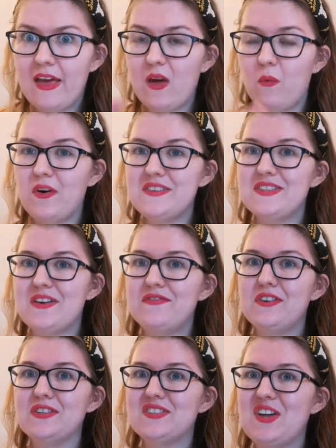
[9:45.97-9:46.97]
it wasn't a
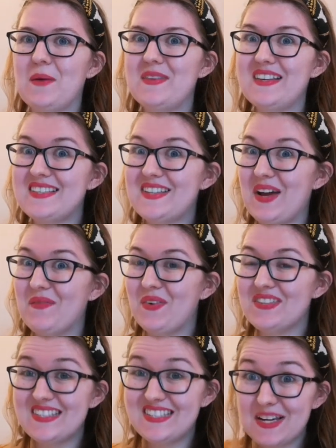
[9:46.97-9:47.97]
full stop this time,
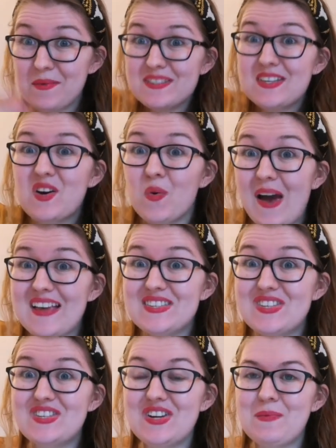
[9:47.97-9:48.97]
was it? It was a
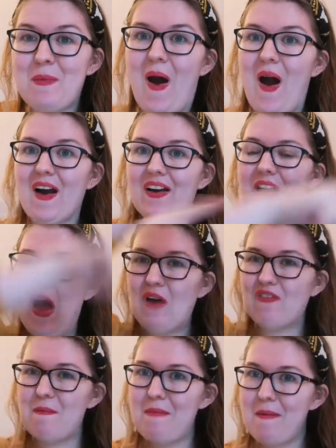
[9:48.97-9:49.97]
question mark.
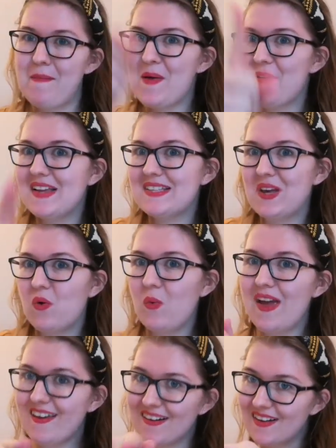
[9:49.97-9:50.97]
Remember, it's a
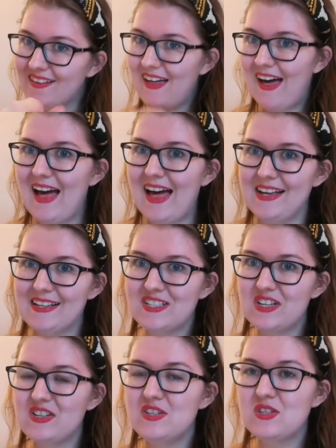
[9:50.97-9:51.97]
wiggle and
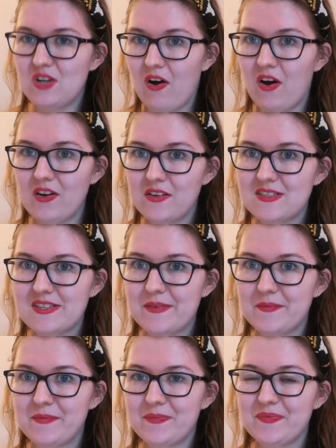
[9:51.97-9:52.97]
a dot.
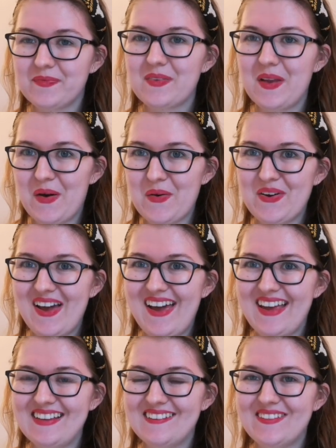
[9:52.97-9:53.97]

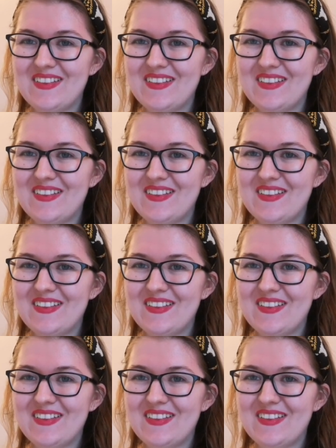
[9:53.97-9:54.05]
Okay.